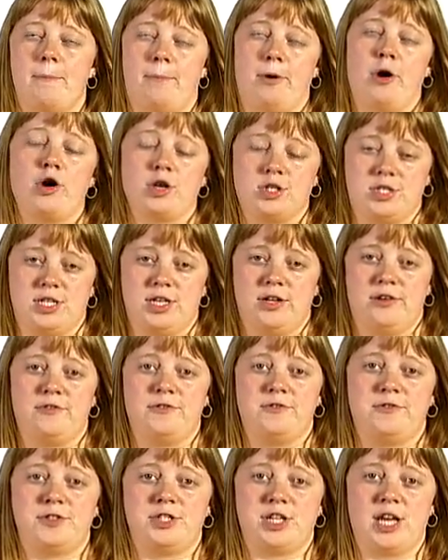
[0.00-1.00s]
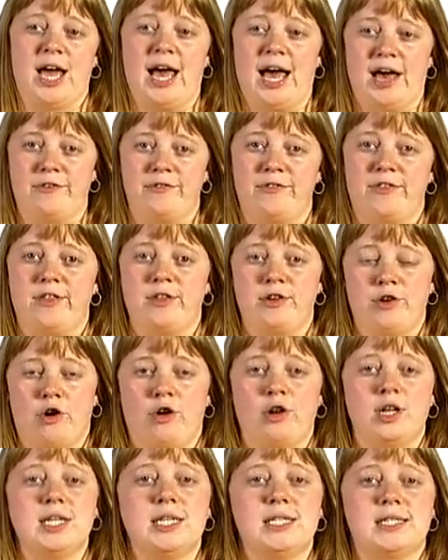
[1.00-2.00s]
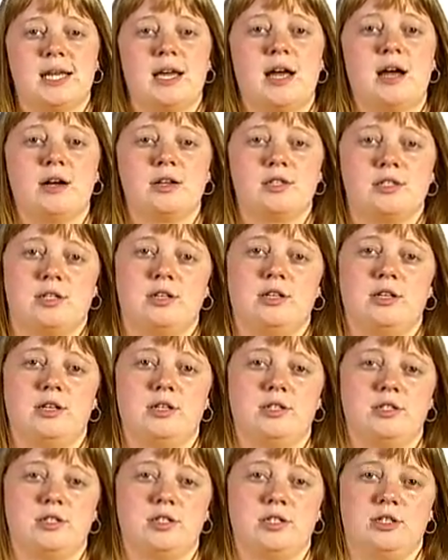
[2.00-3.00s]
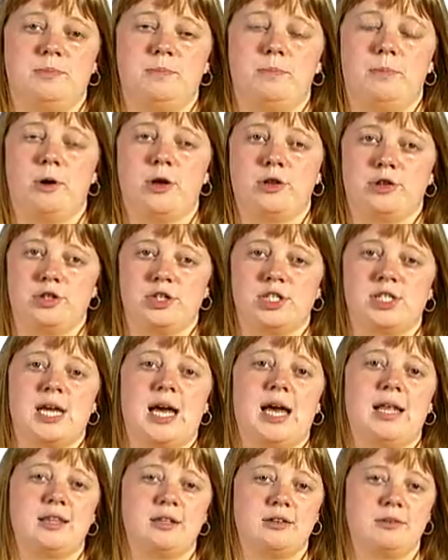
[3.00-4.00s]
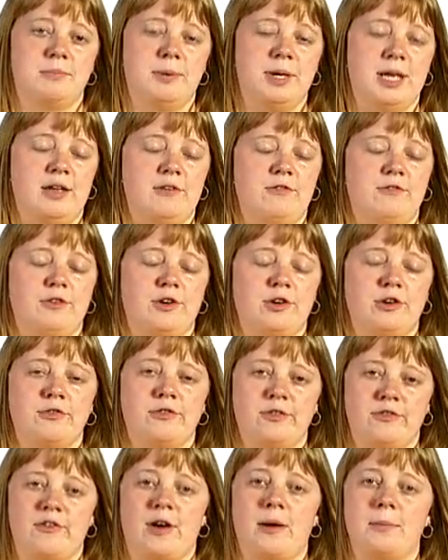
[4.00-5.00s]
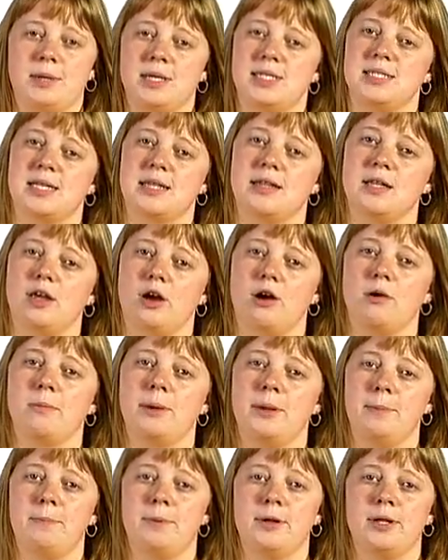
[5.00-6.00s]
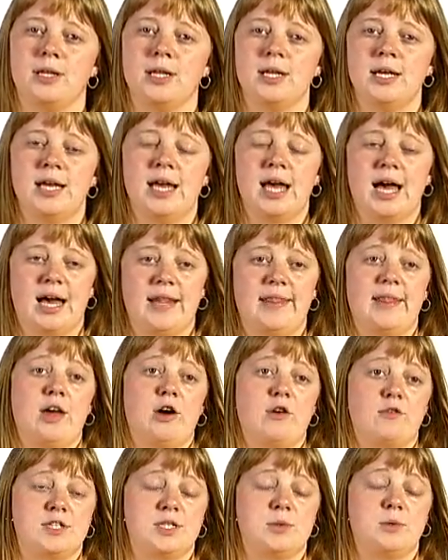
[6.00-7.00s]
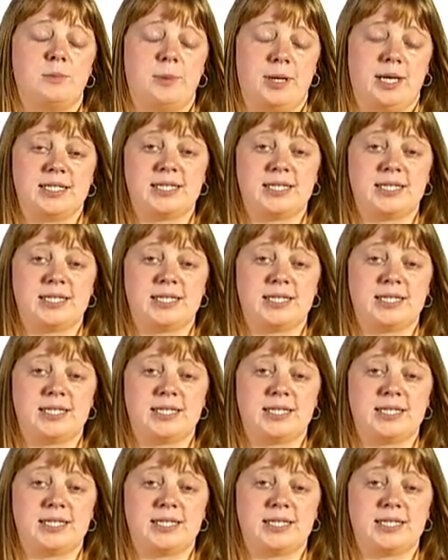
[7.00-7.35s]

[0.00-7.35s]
positive to have the knowledge there to understand the behaviour of the families and the young people. And they obviously would be